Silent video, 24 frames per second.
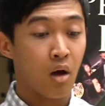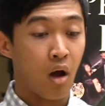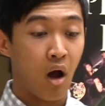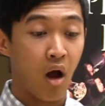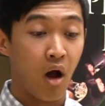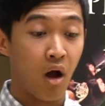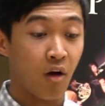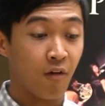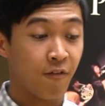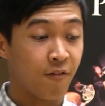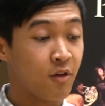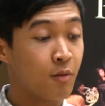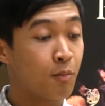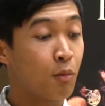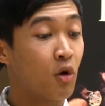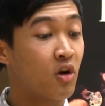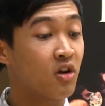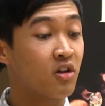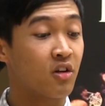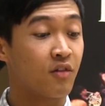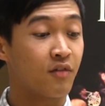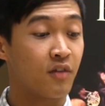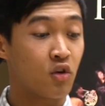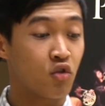A few
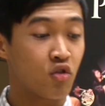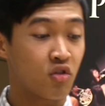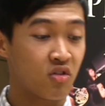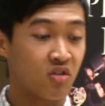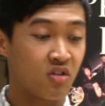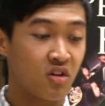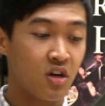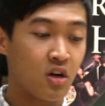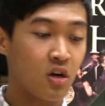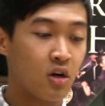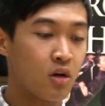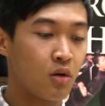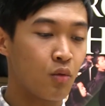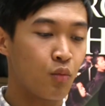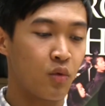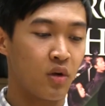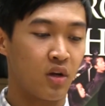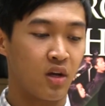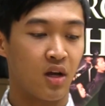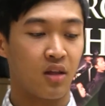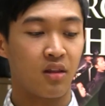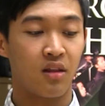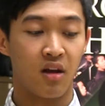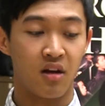points of interest here. We
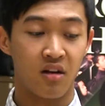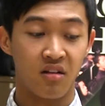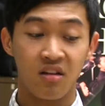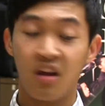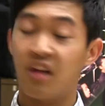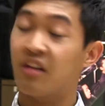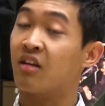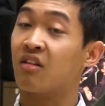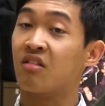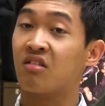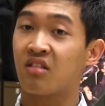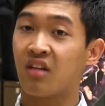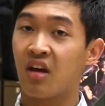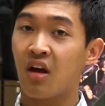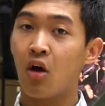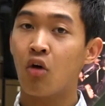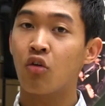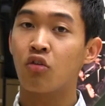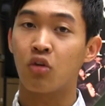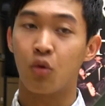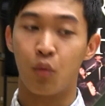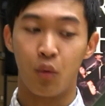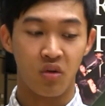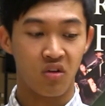get that ascending scale,
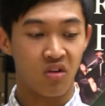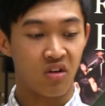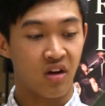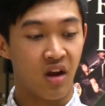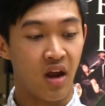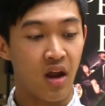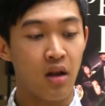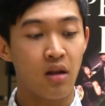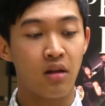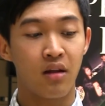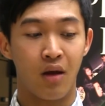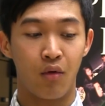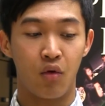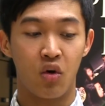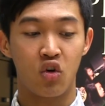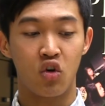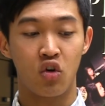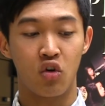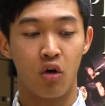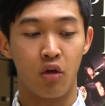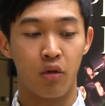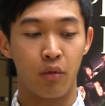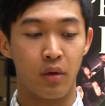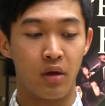so once again,
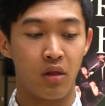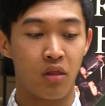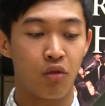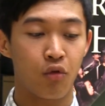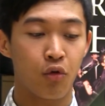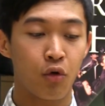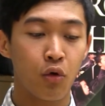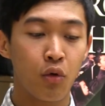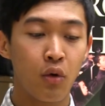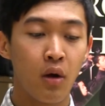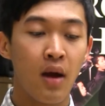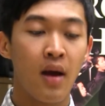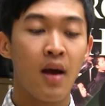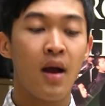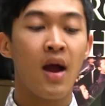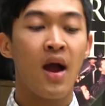direction all the way through.